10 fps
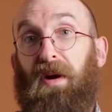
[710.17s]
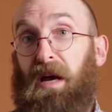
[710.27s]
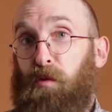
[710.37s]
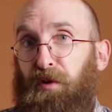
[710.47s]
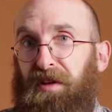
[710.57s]
When
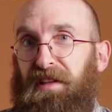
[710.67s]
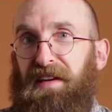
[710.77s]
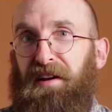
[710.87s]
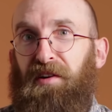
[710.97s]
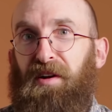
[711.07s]
I wrote to the
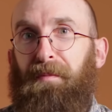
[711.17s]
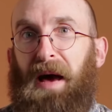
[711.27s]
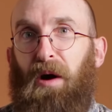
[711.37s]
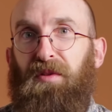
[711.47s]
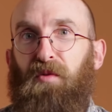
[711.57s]
senator
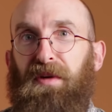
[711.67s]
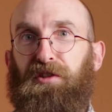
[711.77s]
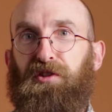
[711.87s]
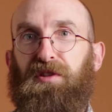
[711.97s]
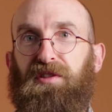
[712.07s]
about the
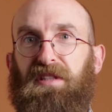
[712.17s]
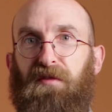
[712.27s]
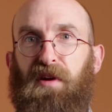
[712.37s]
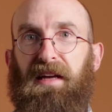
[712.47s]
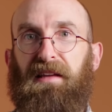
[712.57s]
researchers'
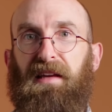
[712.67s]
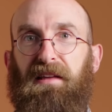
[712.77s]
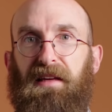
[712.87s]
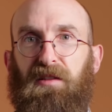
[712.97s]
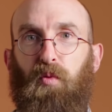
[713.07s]
safe cracking
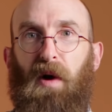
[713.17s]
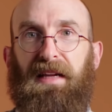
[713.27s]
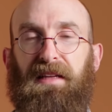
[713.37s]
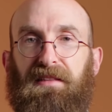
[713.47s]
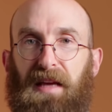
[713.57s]
techniques,
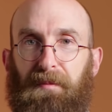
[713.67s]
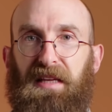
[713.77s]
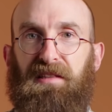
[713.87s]
Wyden sent me a